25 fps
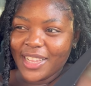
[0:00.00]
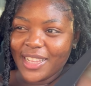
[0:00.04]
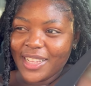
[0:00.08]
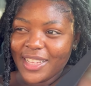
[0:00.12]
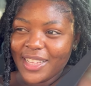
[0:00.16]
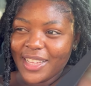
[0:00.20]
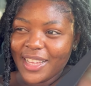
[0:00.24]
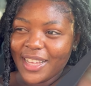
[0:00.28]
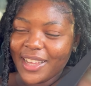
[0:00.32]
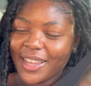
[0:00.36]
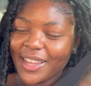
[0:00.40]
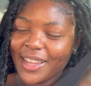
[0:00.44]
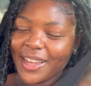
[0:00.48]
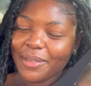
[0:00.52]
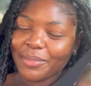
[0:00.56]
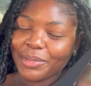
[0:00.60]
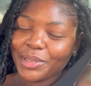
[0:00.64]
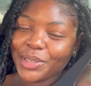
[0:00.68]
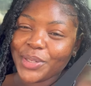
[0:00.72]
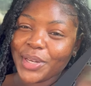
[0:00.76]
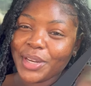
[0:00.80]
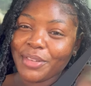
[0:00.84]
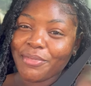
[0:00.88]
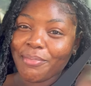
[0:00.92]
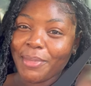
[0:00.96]
Yeah, I'm
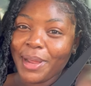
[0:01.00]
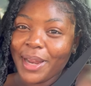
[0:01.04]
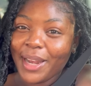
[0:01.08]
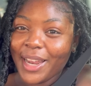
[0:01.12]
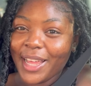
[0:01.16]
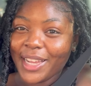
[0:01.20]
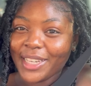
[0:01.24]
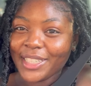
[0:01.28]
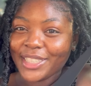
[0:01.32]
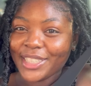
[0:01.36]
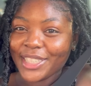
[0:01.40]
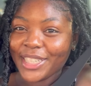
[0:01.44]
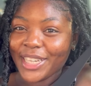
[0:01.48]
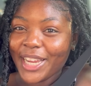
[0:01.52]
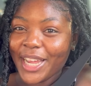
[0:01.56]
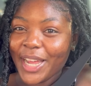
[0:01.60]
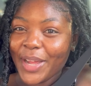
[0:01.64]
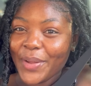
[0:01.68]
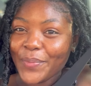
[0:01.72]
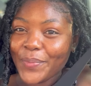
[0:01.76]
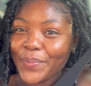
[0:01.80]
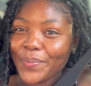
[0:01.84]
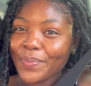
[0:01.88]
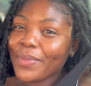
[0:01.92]
just gonna have my lunch here.